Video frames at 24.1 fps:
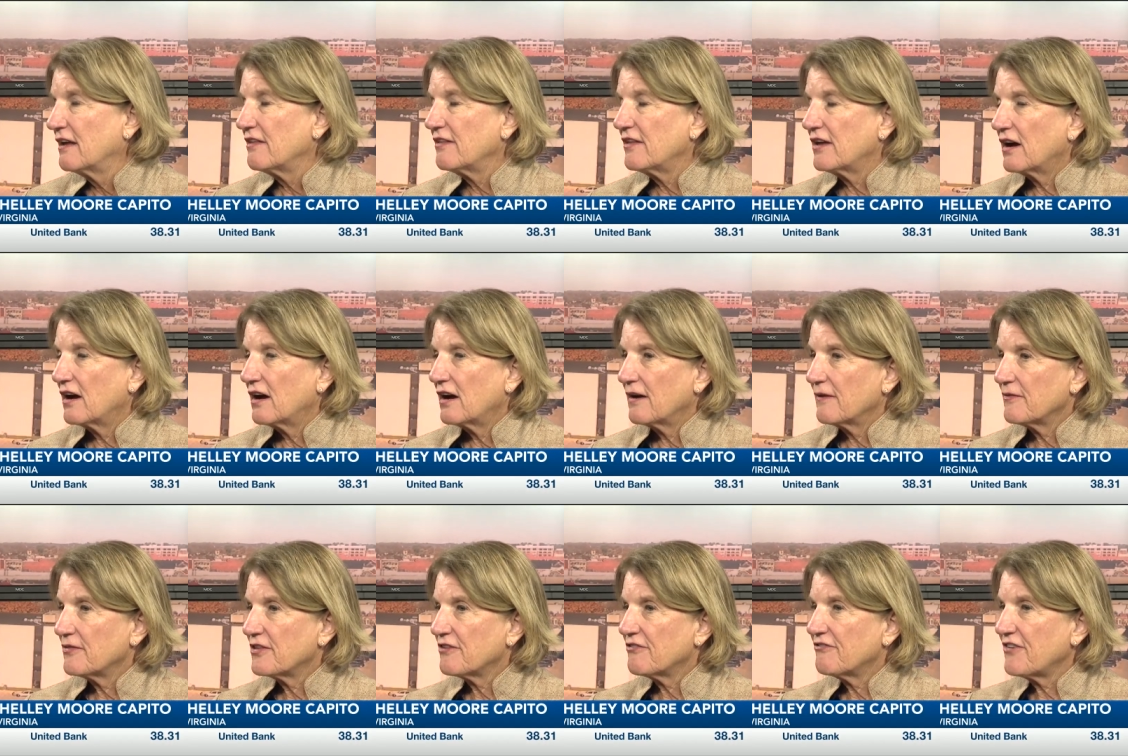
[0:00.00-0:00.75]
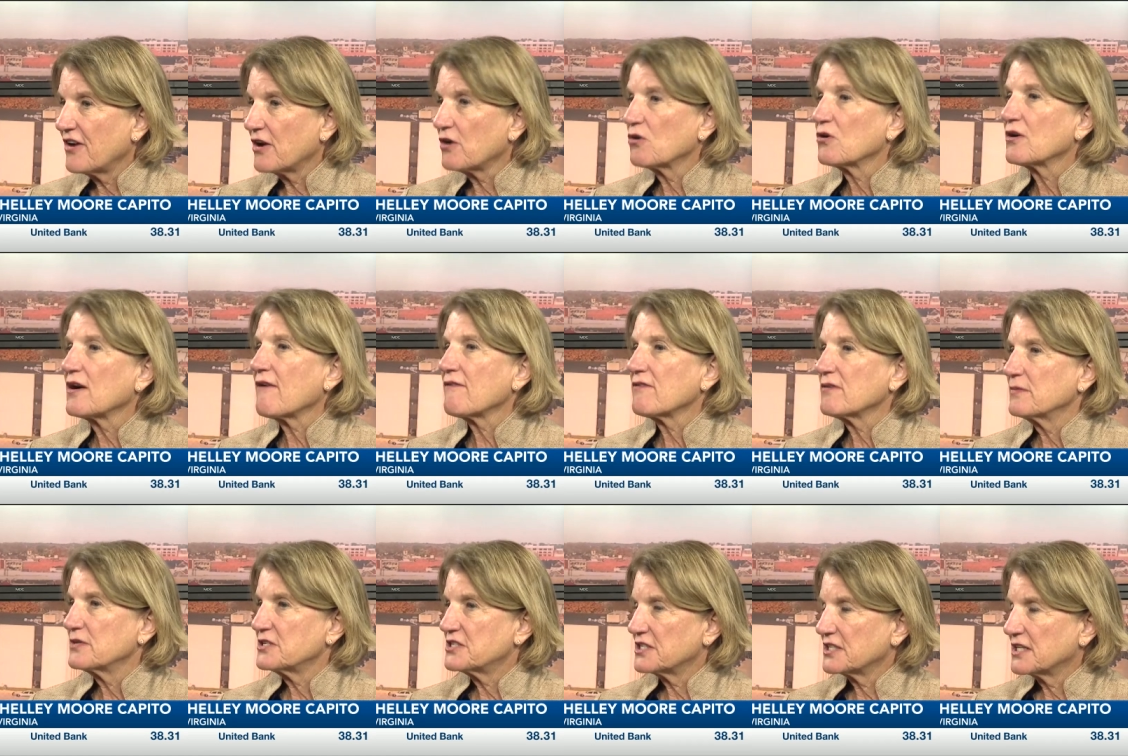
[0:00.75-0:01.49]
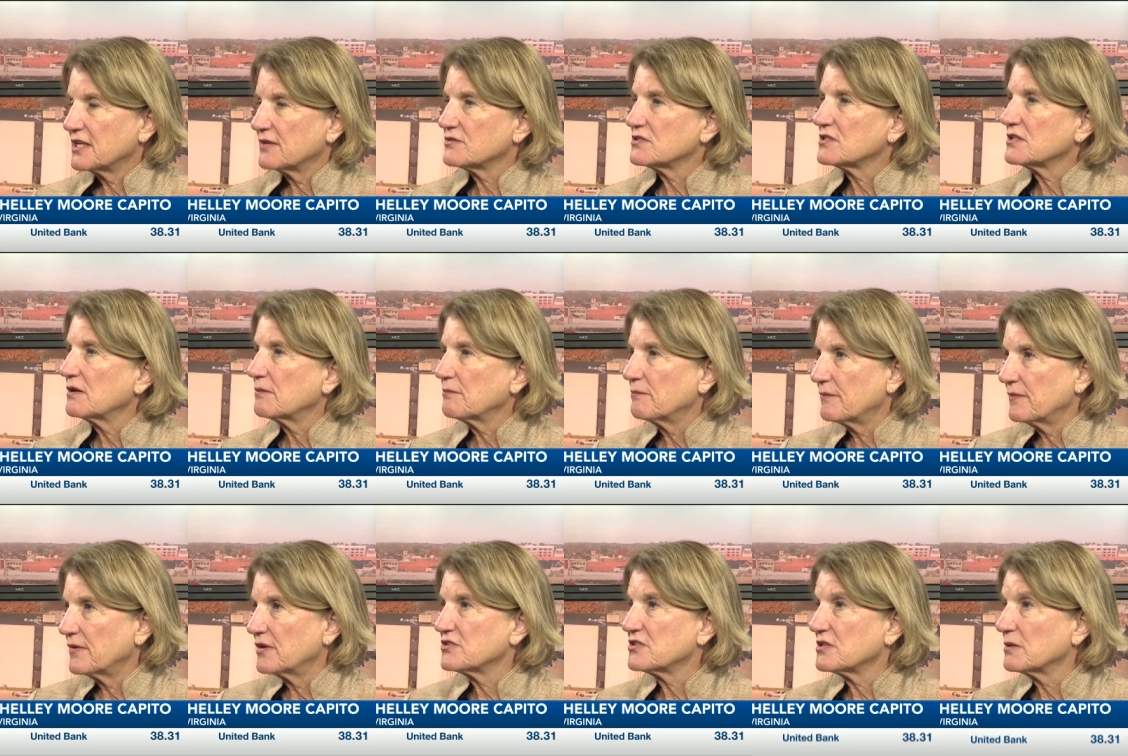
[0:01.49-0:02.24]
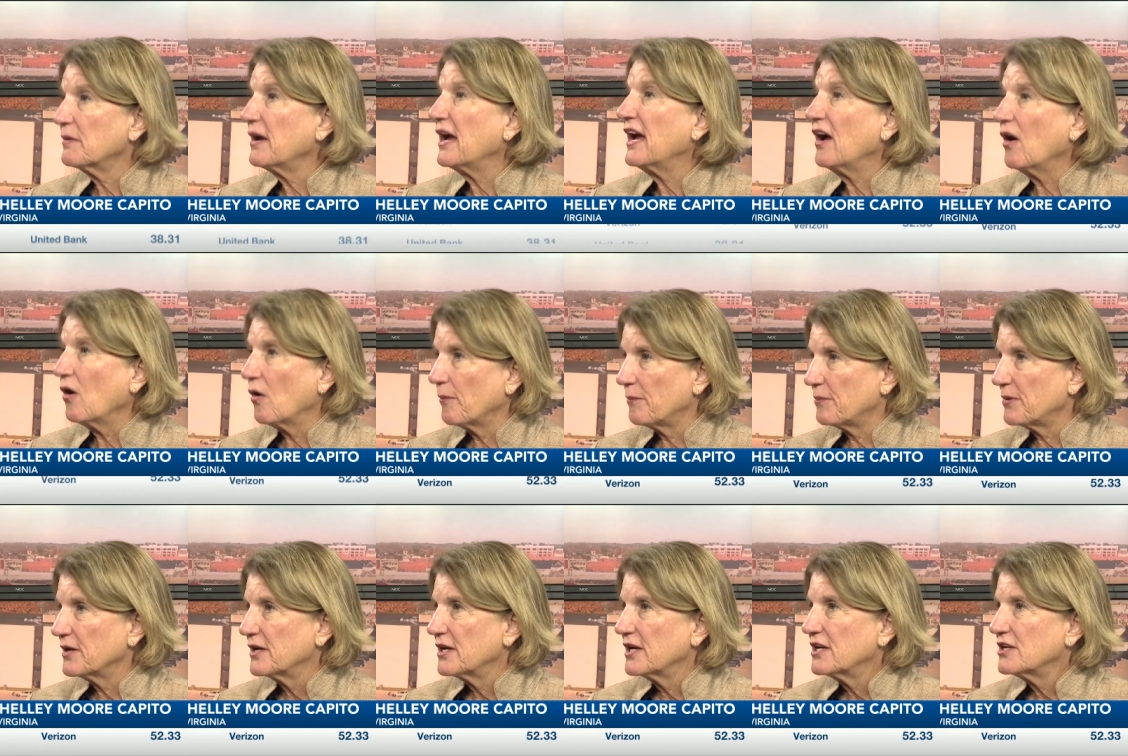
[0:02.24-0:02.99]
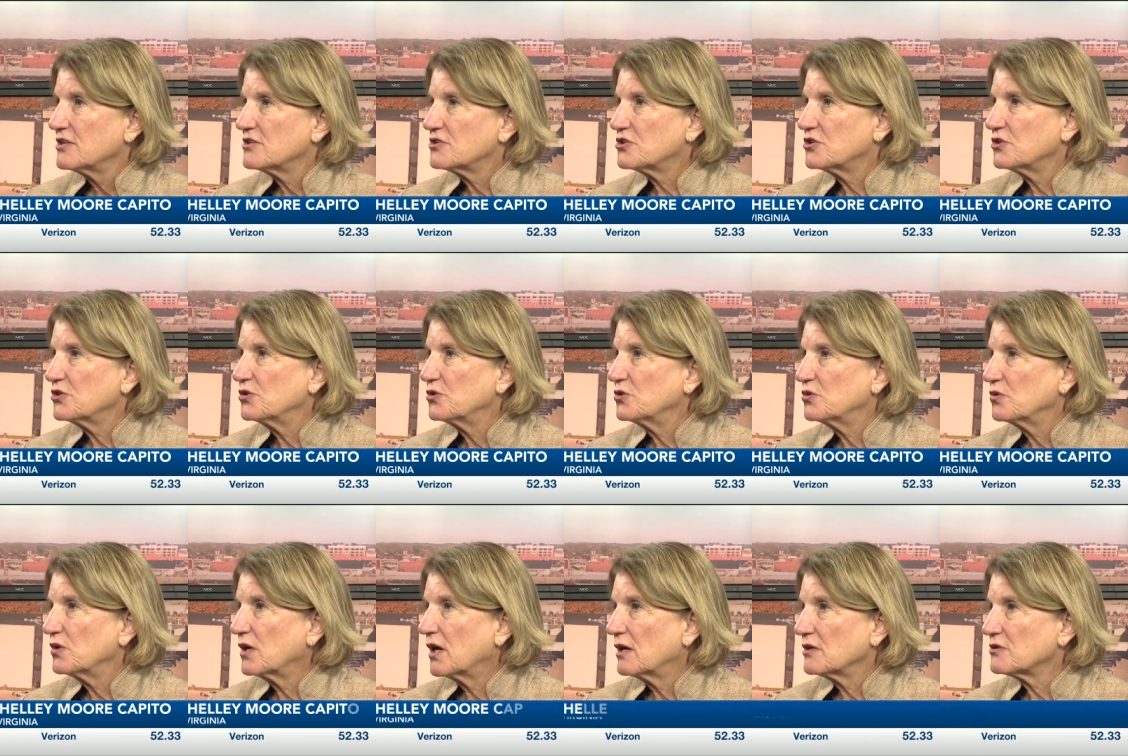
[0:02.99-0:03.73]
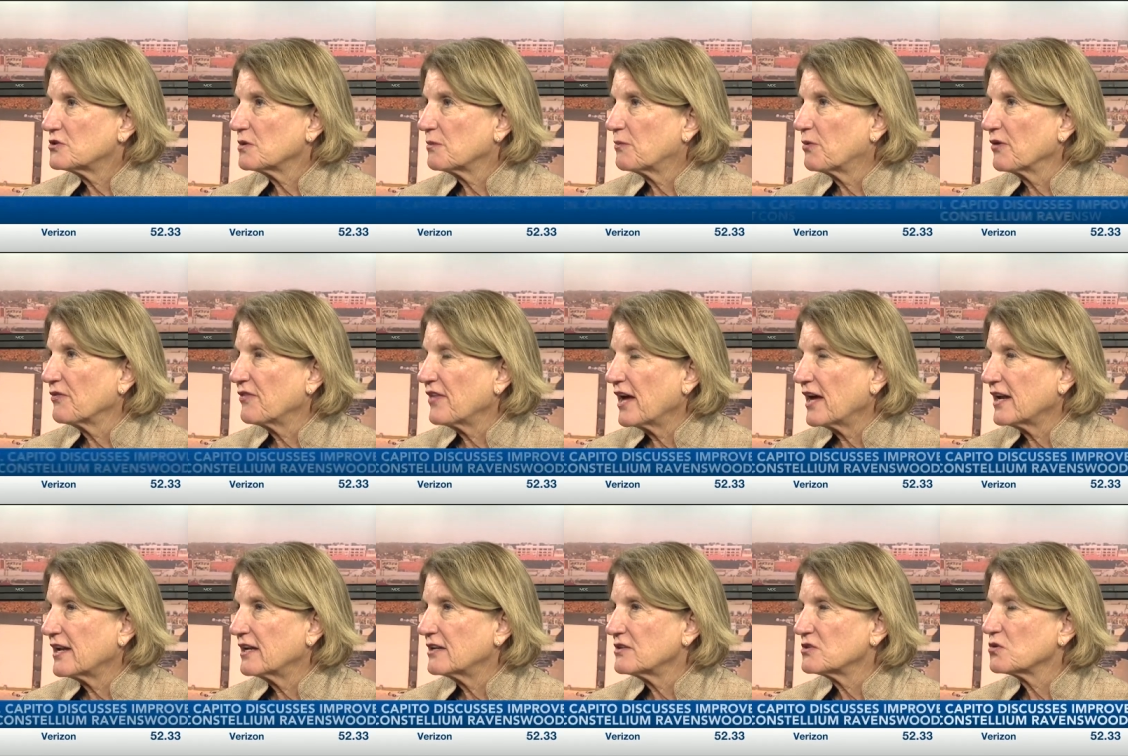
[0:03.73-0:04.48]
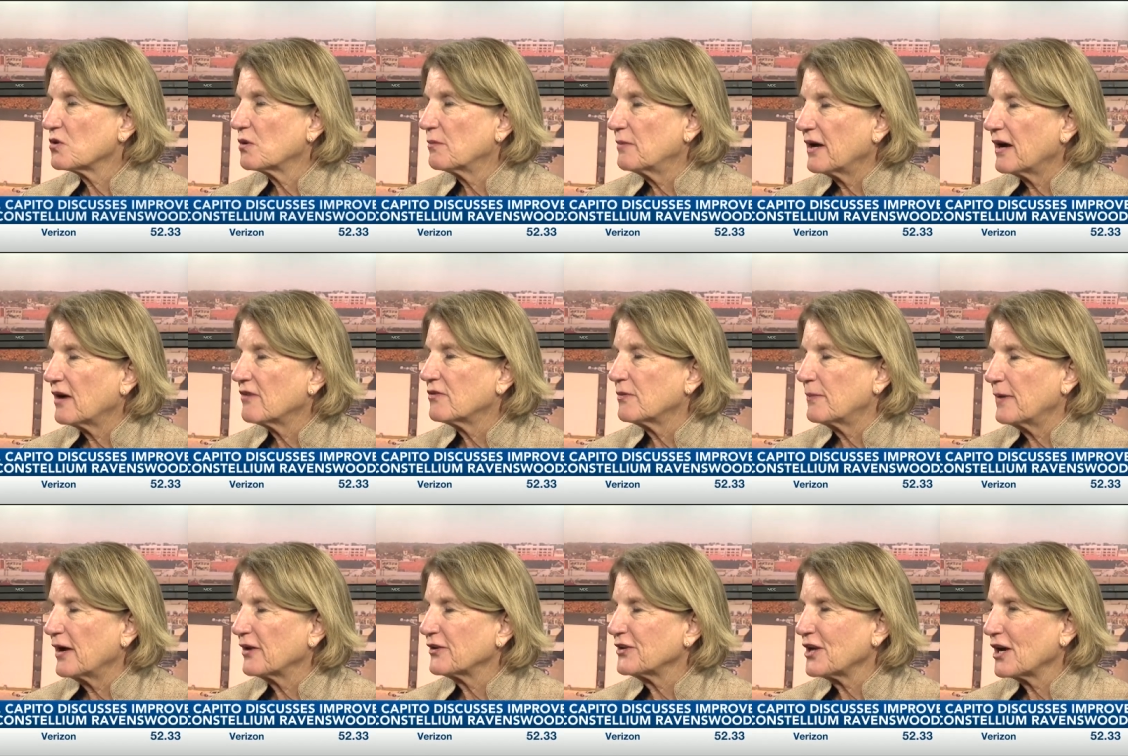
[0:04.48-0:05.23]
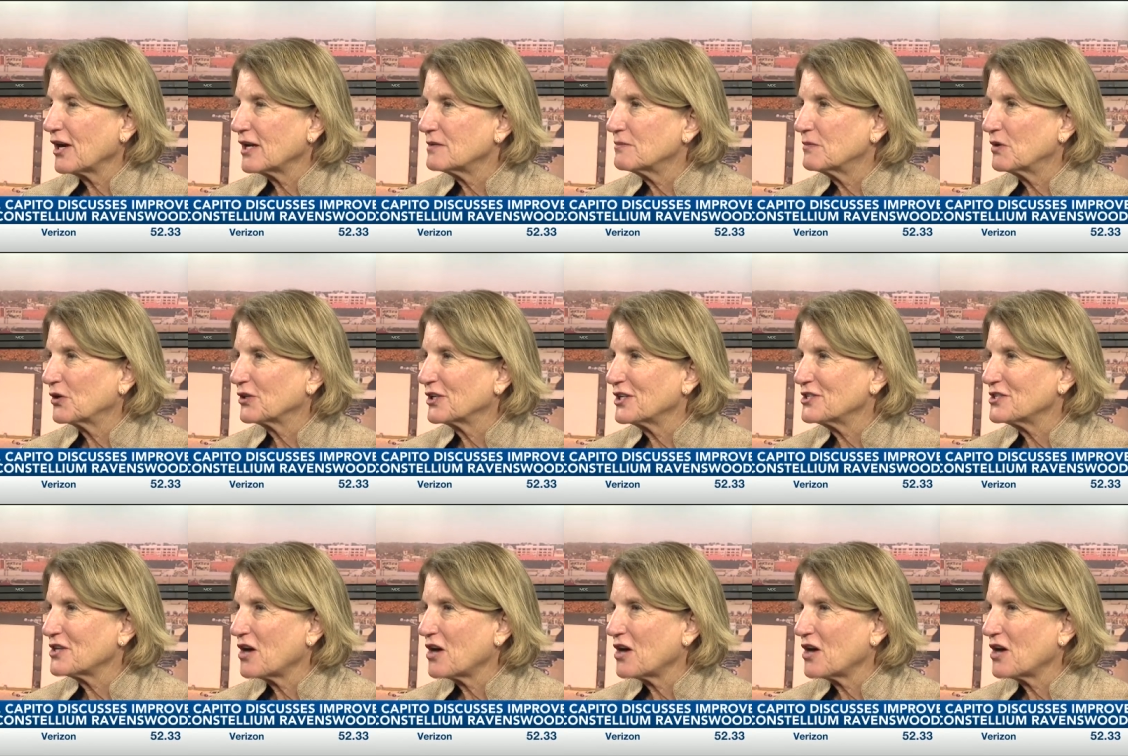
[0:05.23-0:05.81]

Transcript: uh, the federal government to give some some help to uh, to put that into about of about nine million